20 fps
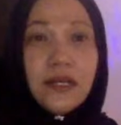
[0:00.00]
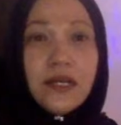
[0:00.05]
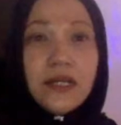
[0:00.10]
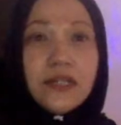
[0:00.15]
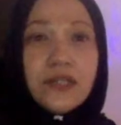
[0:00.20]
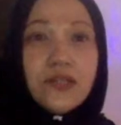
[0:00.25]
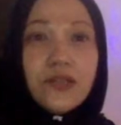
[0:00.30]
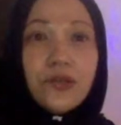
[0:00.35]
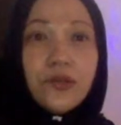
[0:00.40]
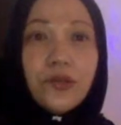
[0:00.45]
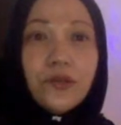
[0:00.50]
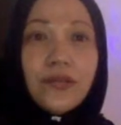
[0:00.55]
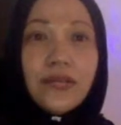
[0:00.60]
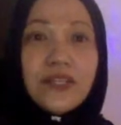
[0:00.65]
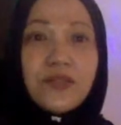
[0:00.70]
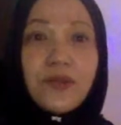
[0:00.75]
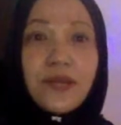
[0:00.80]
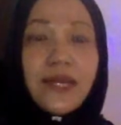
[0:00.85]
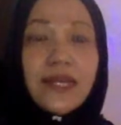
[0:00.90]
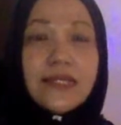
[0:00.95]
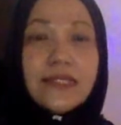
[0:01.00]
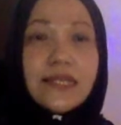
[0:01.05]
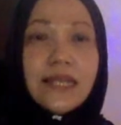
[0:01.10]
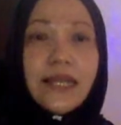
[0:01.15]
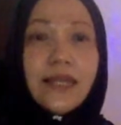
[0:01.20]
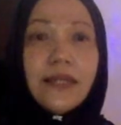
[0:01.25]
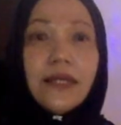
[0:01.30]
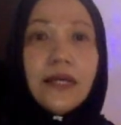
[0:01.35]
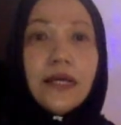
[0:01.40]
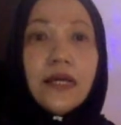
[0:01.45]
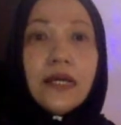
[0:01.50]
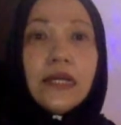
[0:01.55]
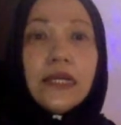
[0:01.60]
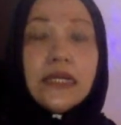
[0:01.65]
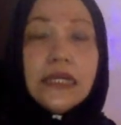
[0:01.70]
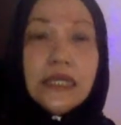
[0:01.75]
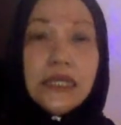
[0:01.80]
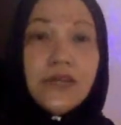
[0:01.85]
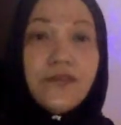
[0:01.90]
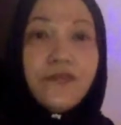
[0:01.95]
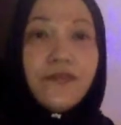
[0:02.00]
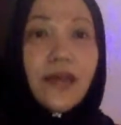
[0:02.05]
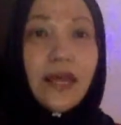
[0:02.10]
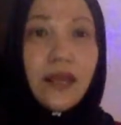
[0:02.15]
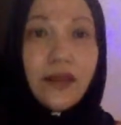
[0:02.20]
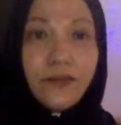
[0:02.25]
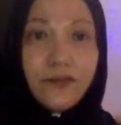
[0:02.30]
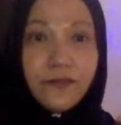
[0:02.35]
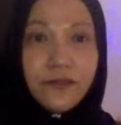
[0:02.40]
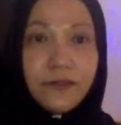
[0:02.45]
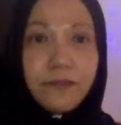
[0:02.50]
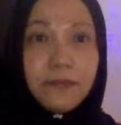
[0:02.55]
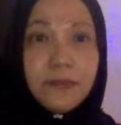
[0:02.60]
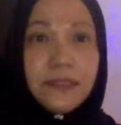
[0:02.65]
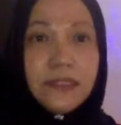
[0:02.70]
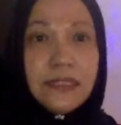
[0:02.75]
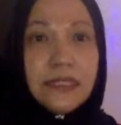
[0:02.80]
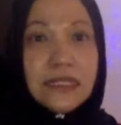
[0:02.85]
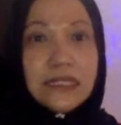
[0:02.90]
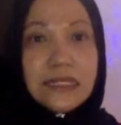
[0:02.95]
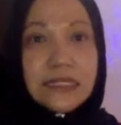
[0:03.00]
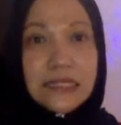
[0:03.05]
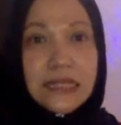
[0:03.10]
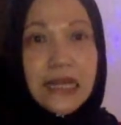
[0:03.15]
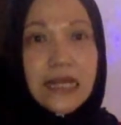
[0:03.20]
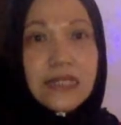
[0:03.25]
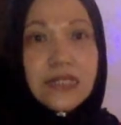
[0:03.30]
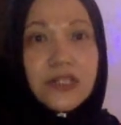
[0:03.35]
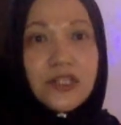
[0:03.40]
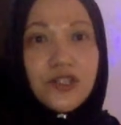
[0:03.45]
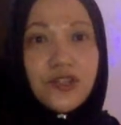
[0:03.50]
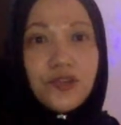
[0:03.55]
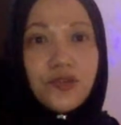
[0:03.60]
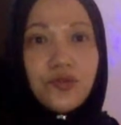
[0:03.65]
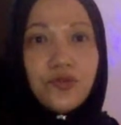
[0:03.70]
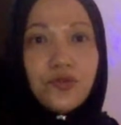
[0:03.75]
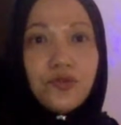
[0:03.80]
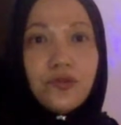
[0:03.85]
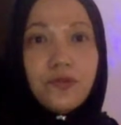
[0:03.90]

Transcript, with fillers: so that's why I said if everybody starts to